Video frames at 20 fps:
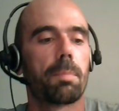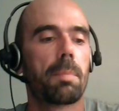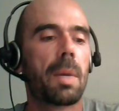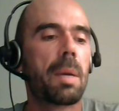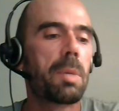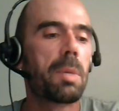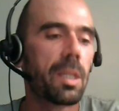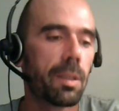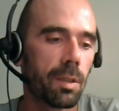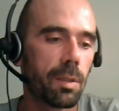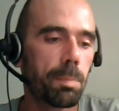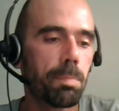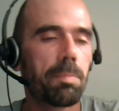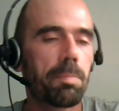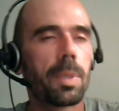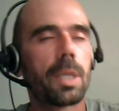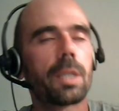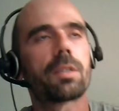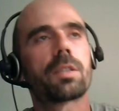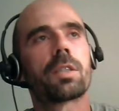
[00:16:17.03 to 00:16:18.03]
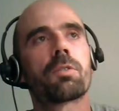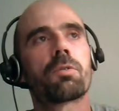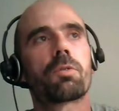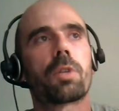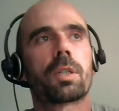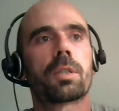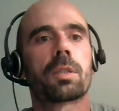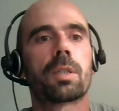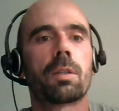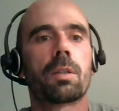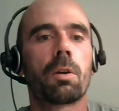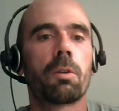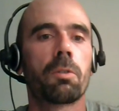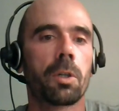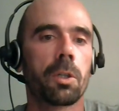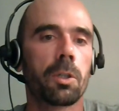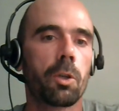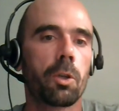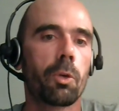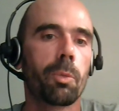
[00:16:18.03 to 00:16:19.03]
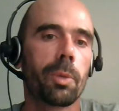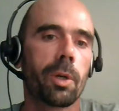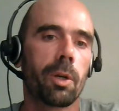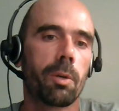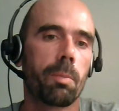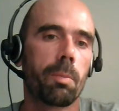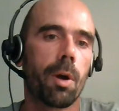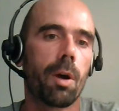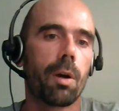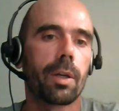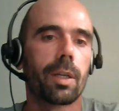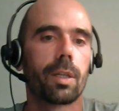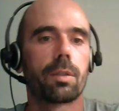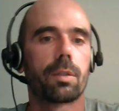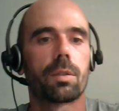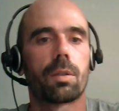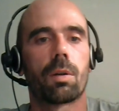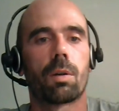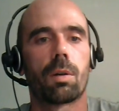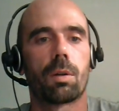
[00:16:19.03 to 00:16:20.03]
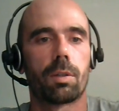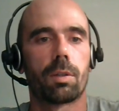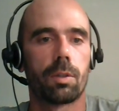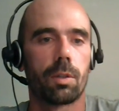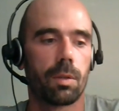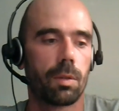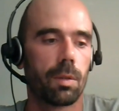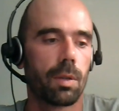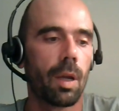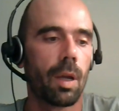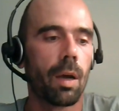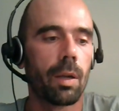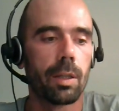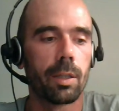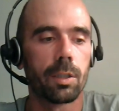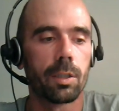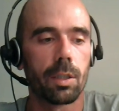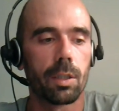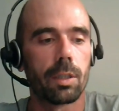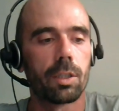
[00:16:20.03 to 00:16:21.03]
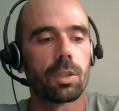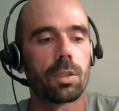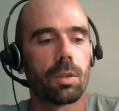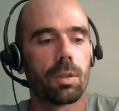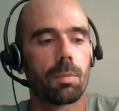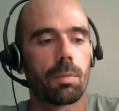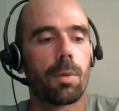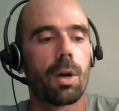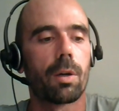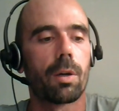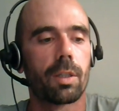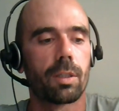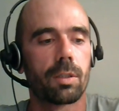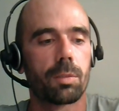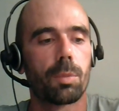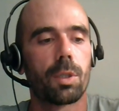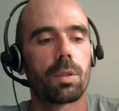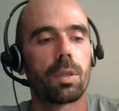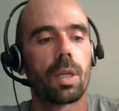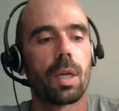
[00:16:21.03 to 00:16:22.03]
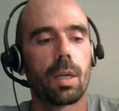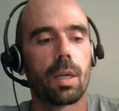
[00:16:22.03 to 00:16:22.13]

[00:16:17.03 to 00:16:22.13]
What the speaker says: Maybe it's a bit different in other European markets or in international markets, but